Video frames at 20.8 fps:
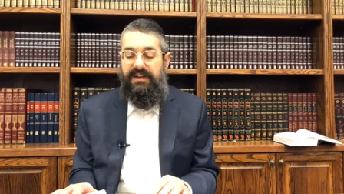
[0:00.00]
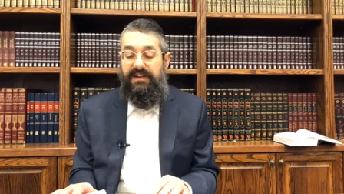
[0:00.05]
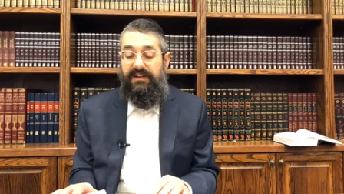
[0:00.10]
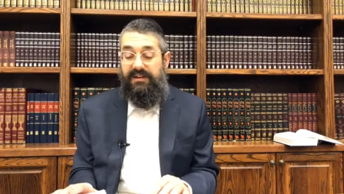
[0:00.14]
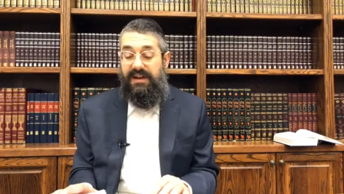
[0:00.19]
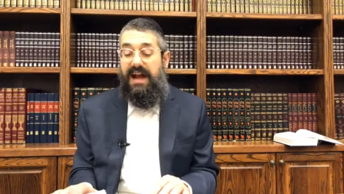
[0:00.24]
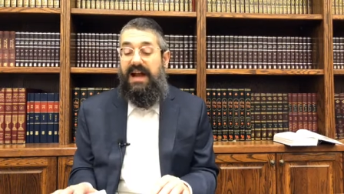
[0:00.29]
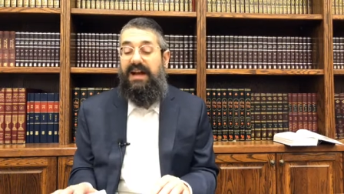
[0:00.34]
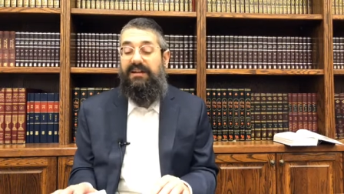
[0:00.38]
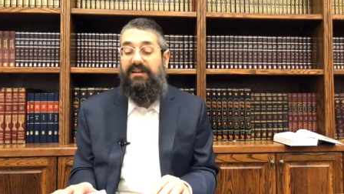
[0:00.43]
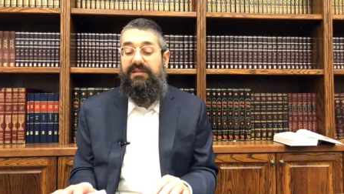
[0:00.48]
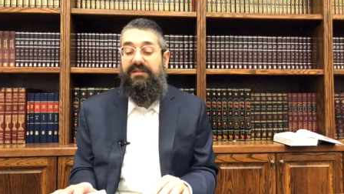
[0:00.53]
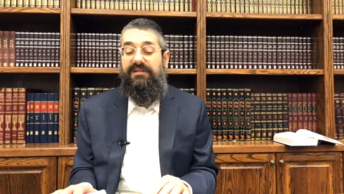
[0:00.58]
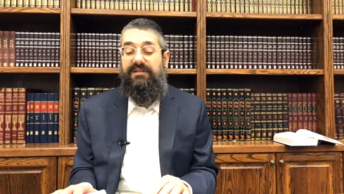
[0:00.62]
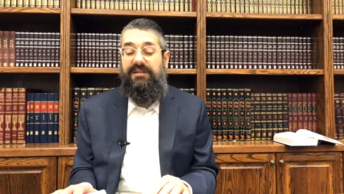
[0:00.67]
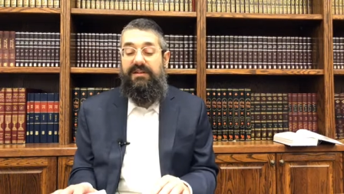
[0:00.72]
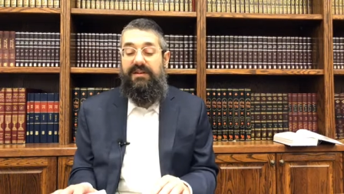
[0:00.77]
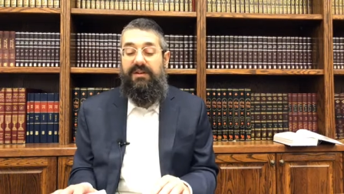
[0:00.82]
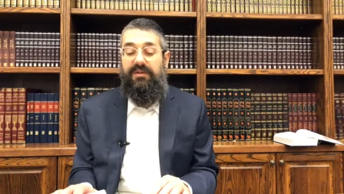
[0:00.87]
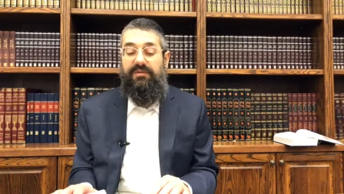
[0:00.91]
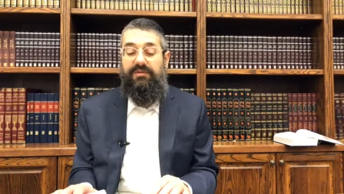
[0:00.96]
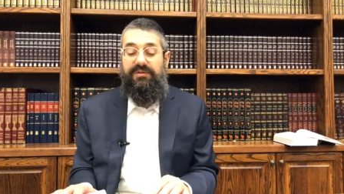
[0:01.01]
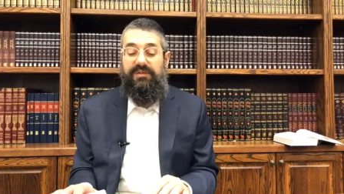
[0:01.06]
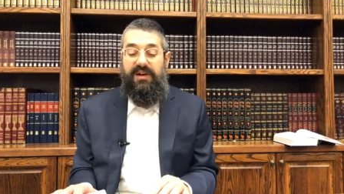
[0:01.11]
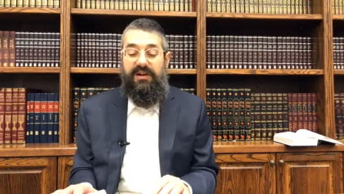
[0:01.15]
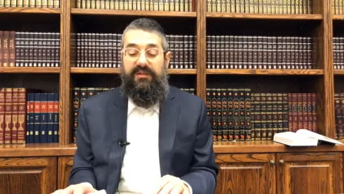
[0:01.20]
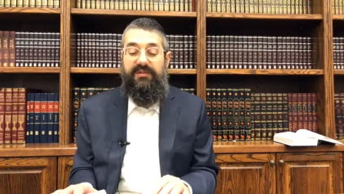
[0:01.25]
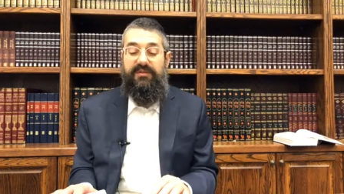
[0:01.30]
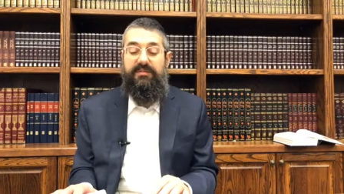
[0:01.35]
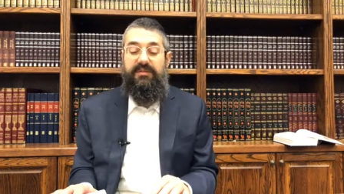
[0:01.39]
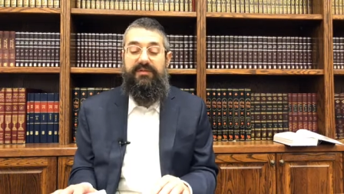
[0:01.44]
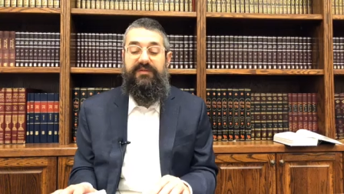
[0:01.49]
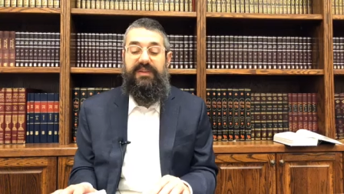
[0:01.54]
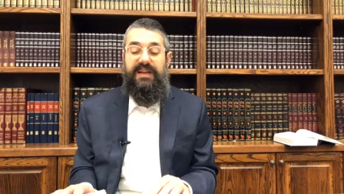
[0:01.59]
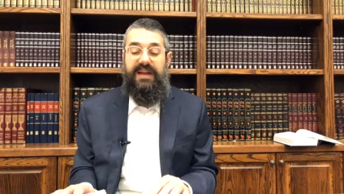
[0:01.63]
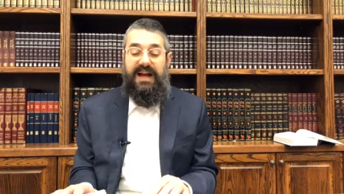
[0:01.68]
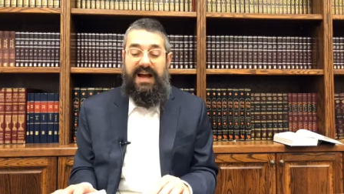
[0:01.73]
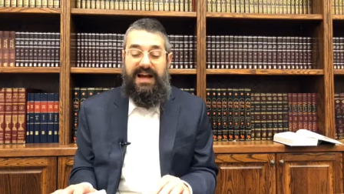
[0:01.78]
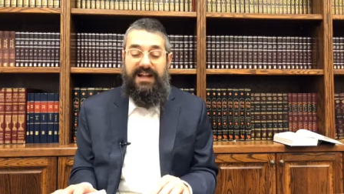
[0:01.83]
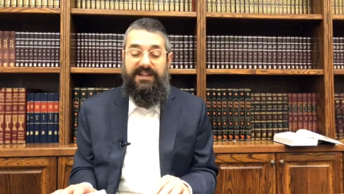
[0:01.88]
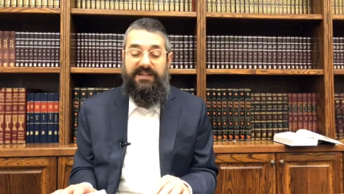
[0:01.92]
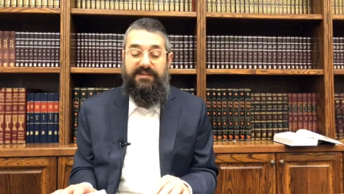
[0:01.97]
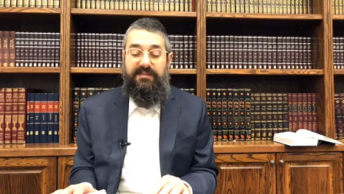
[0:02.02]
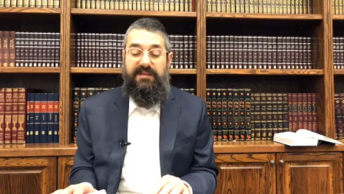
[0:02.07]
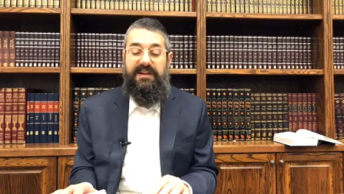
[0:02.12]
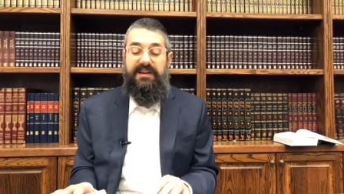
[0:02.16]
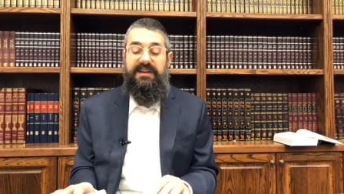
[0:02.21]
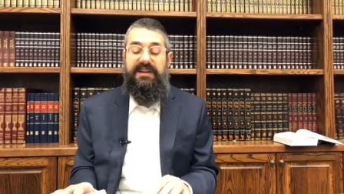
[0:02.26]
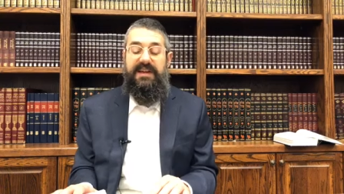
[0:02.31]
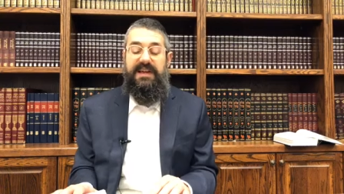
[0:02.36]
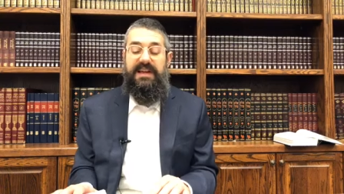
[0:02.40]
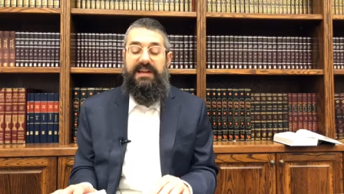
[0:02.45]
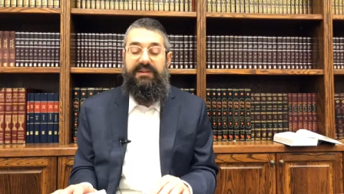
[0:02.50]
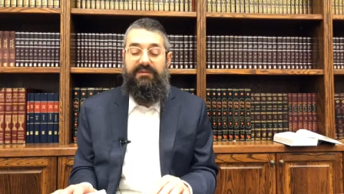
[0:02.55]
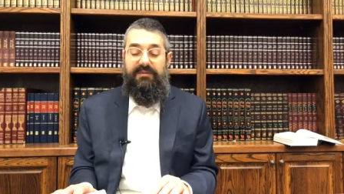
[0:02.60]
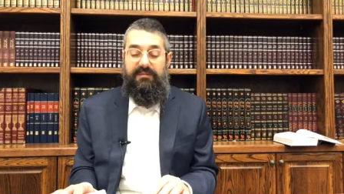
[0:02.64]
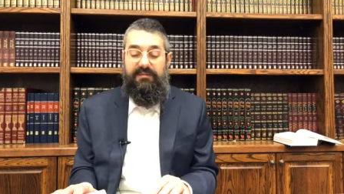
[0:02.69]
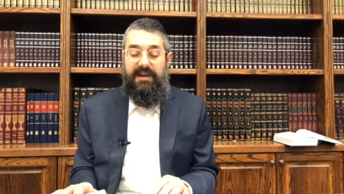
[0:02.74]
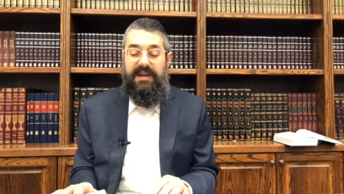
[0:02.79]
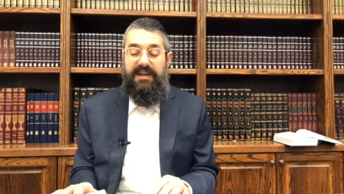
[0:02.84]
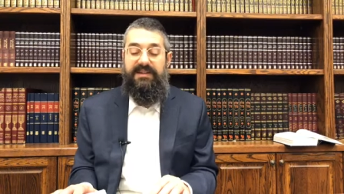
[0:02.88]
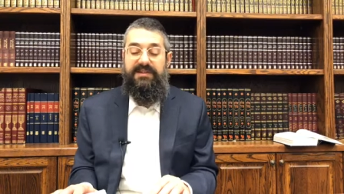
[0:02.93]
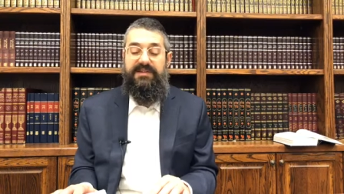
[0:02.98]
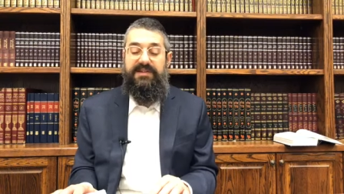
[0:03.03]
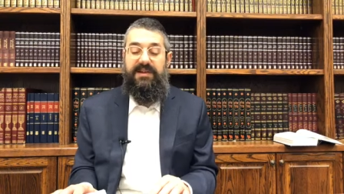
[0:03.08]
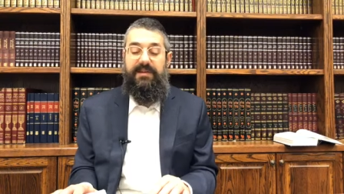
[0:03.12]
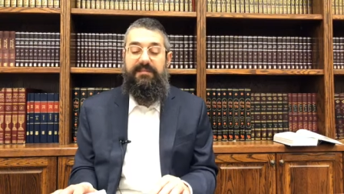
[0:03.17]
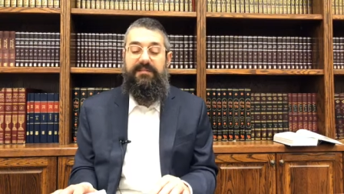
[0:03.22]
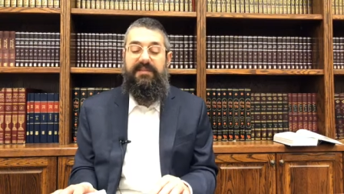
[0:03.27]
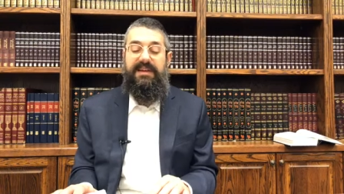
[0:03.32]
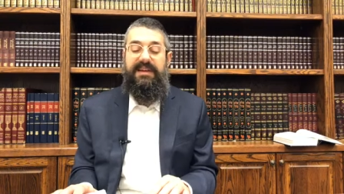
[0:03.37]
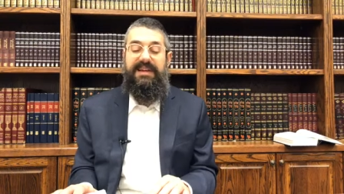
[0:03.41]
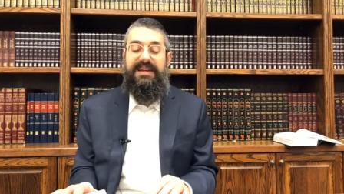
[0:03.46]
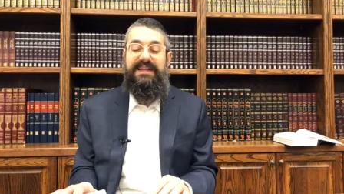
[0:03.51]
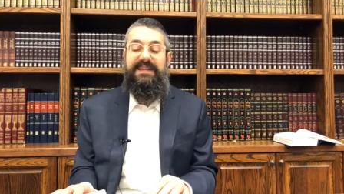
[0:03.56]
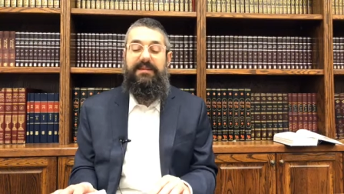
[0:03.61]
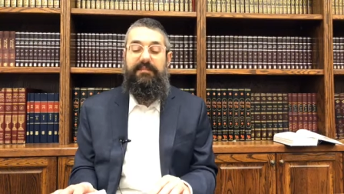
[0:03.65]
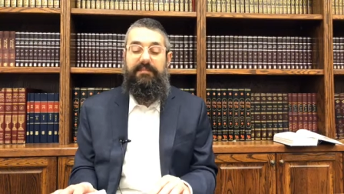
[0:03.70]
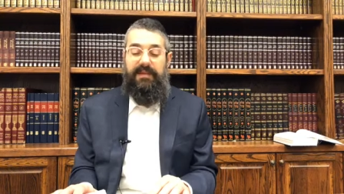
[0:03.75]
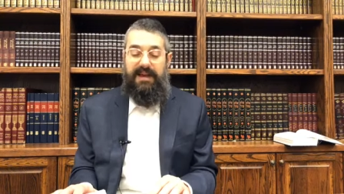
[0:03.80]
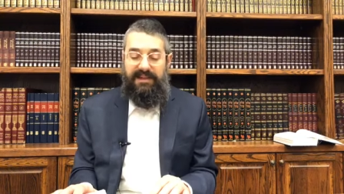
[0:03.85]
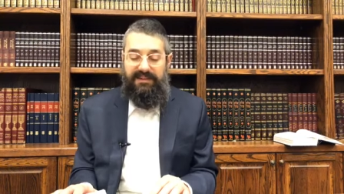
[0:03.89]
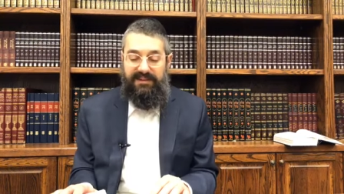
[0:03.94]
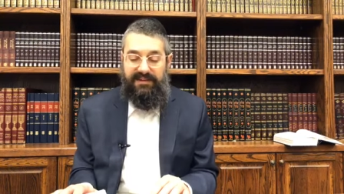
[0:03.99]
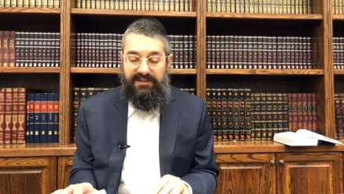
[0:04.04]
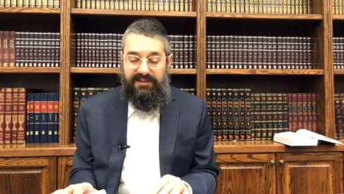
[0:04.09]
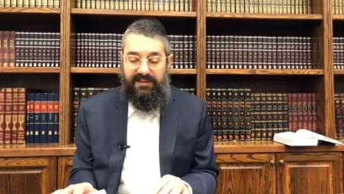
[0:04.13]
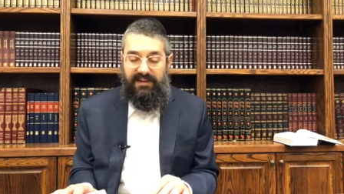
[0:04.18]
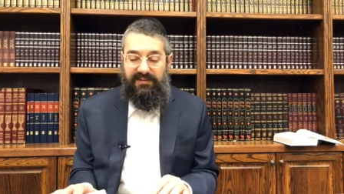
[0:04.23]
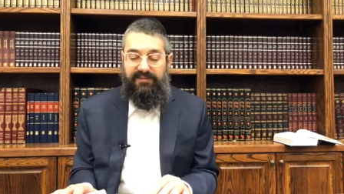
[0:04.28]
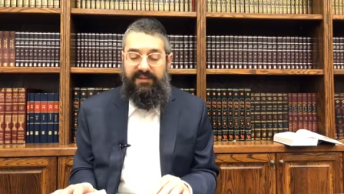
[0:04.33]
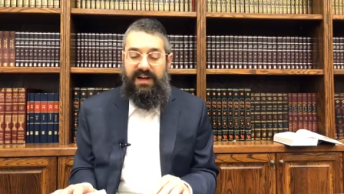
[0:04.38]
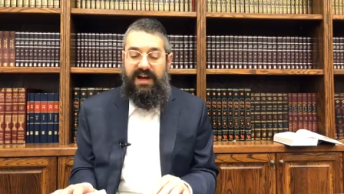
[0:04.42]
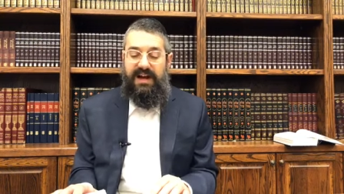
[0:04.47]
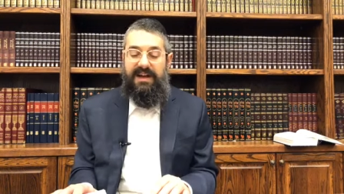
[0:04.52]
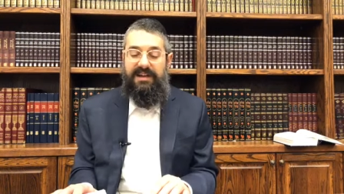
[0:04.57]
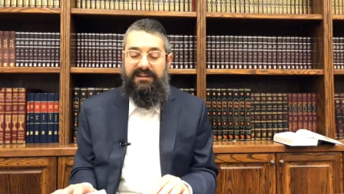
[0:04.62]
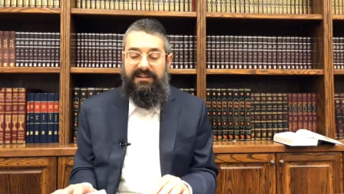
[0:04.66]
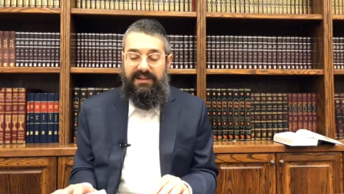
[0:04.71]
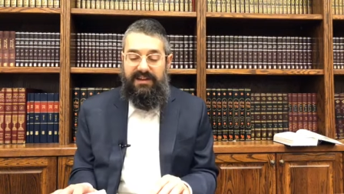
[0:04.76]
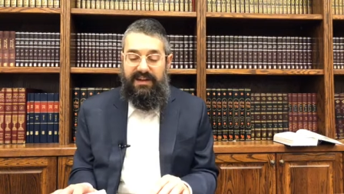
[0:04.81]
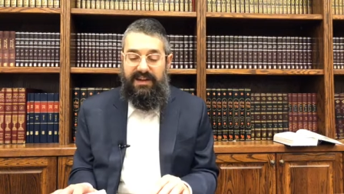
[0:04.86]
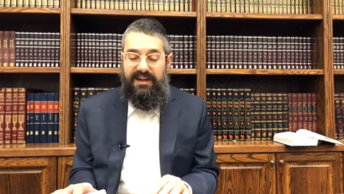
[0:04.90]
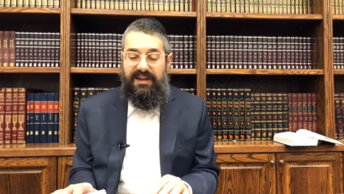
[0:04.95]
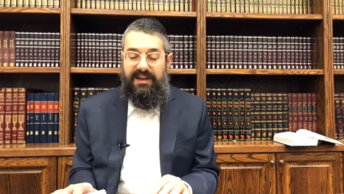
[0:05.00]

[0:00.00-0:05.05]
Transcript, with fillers: Rak, u'dover b'fnei atzmei, he remains something independent of God,